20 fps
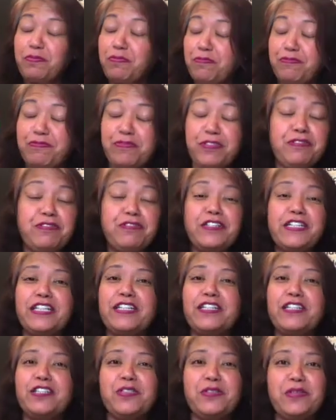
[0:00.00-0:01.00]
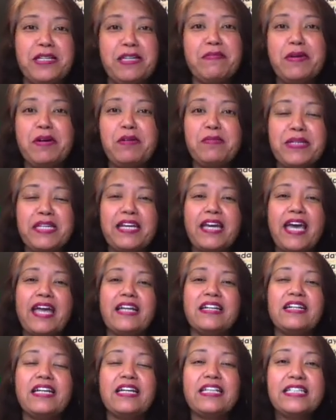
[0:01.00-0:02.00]
feel free to email me at
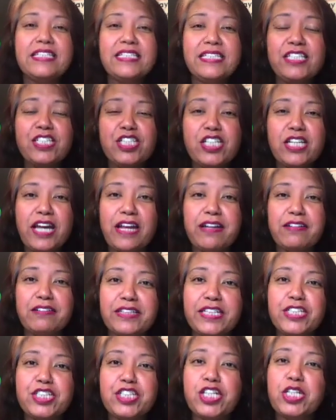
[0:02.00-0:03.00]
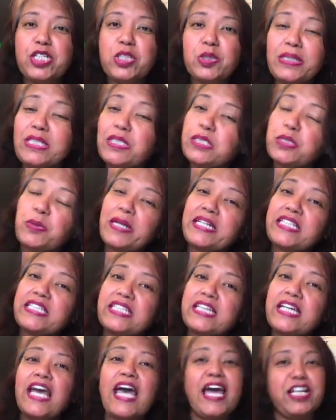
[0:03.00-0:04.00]

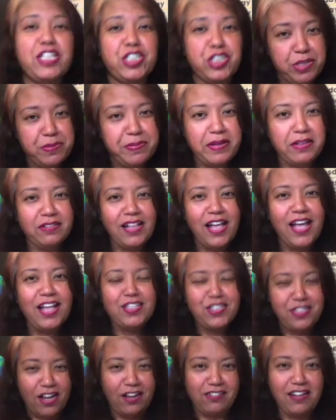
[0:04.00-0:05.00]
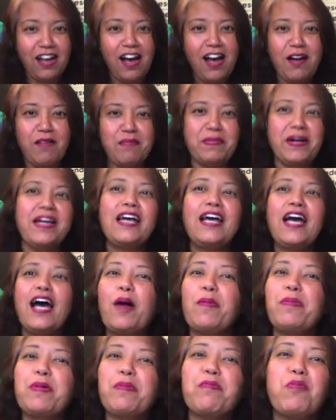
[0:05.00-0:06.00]
teachandreach2020@gmail.com. I'll
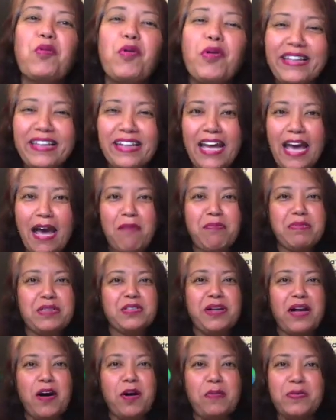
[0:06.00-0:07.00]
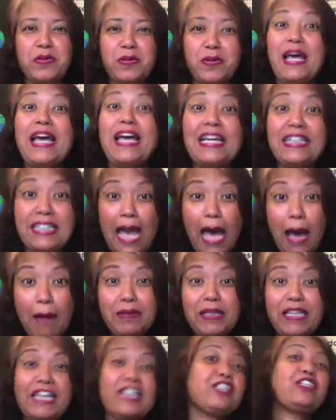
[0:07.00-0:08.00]
be more than happy to help you. The
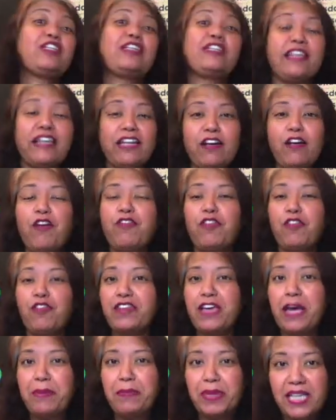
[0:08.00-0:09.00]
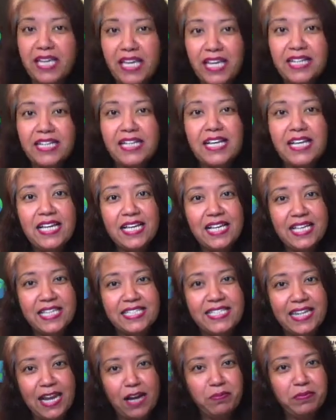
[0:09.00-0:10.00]
application link for VIPKID is
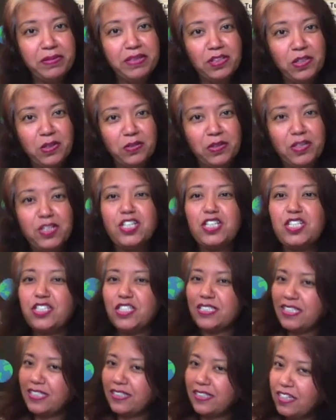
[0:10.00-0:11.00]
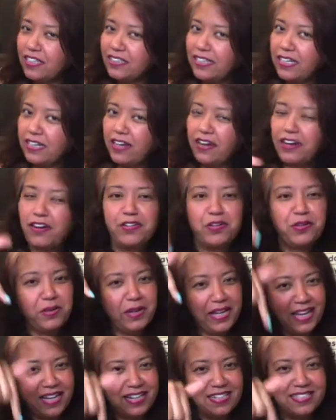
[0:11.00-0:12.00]
down below. Just click on that arrow
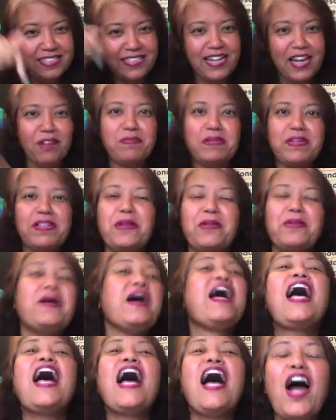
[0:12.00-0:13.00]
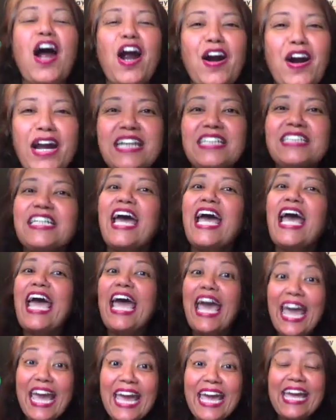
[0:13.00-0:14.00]
and it's down below. Alright,
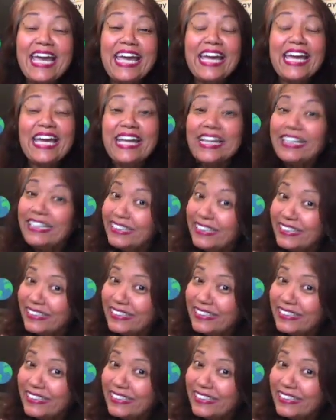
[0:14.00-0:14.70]
and